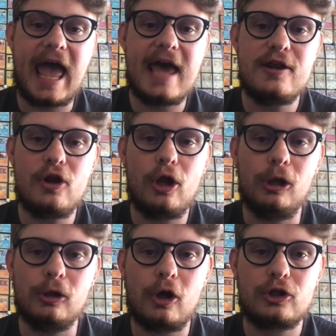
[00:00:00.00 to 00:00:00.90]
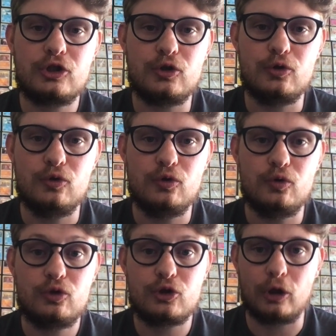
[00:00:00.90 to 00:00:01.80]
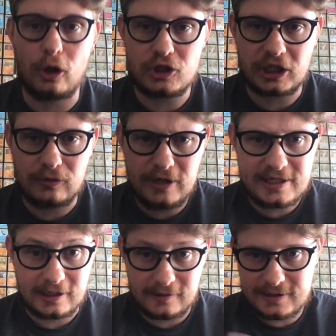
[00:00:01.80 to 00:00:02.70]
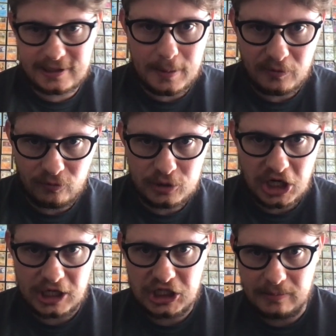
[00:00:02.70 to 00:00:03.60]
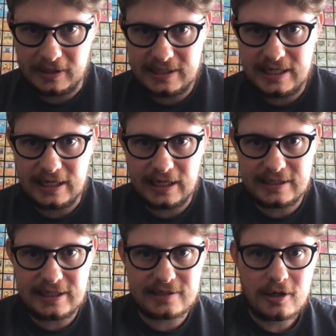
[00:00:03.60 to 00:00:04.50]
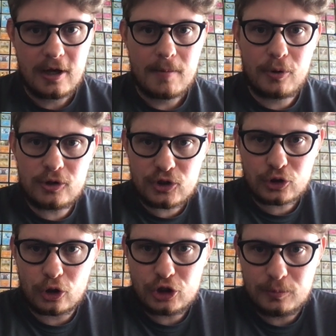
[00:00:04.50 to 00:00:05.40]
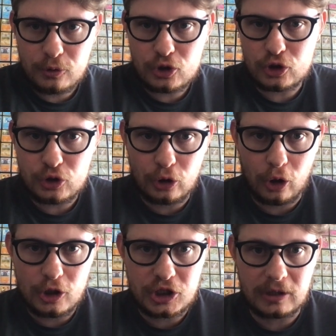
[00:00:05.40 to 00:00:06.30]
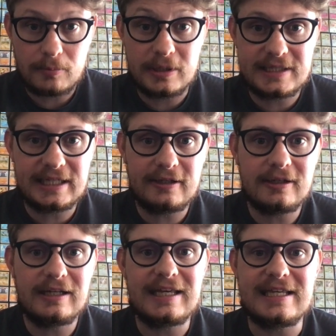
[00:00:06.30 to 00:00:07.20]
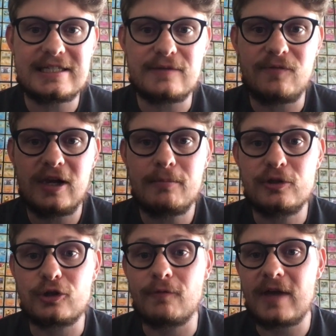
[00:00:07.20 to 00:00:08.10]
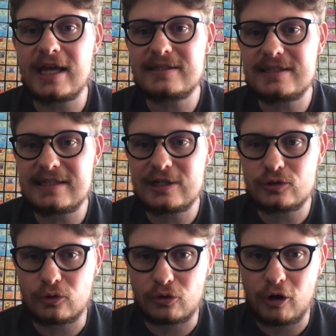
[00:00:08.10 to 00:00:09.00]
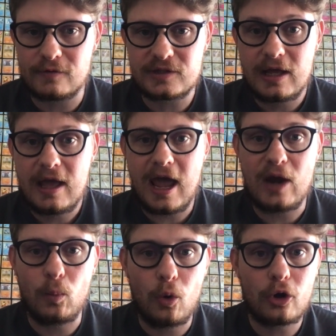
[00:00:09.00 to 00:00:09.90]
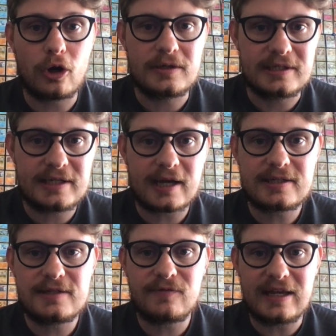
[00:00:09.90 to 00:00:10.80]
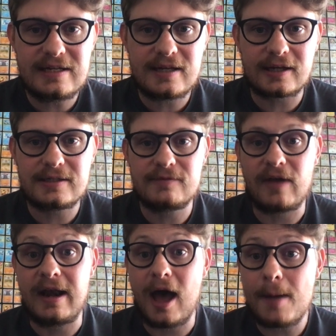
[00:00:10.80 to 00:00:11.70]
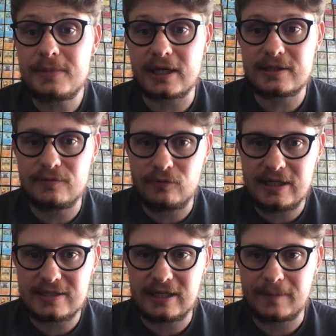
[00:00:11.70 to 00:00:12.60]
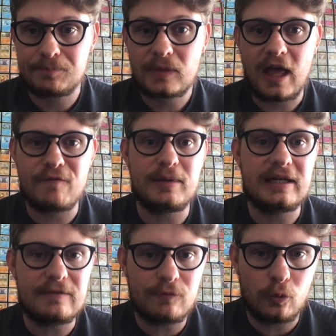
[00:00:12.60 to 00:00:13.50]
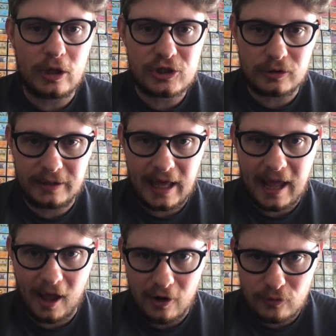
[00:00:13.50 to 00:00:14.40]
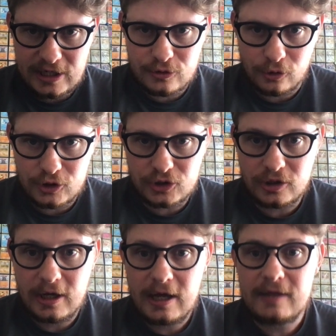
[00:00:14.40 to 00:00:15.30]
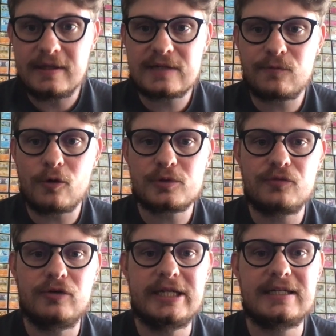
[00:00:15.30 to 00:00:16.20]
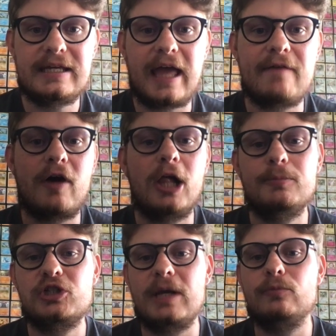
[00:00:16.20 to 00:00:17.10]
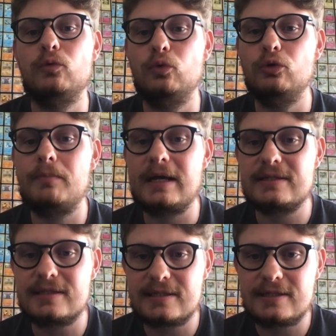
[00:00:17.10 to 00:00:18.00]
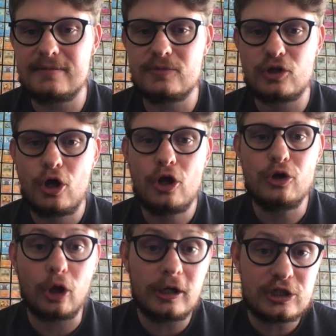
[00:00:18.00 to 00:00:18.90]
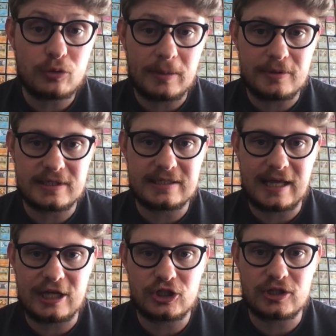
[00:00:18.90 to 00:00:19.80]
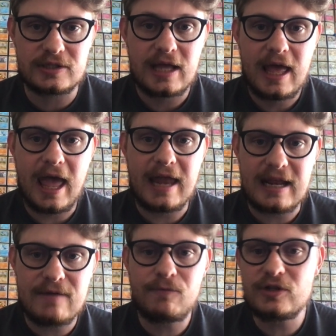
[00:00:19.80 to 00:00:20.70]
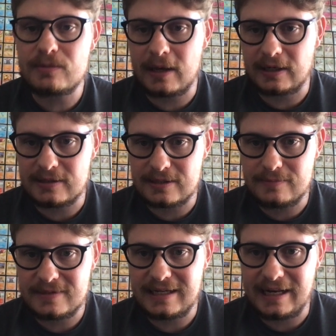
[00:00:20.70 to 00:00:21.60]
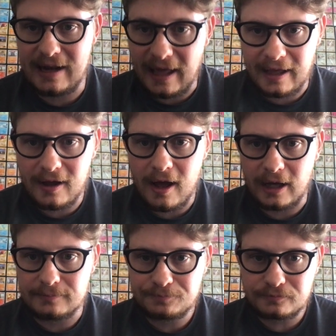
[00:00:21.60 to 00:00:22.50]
added a lot to, to logic and reasoning. This is coming from ChatGPT. It says Peirce's contribution to logic, particularly his development of existential graphs and work on deductive, inductive, and abductive reasoning, have been influential in AI research. These forms of reasoning have helped shape rule based systems, knowledge representations, and inference mechanisms in AI.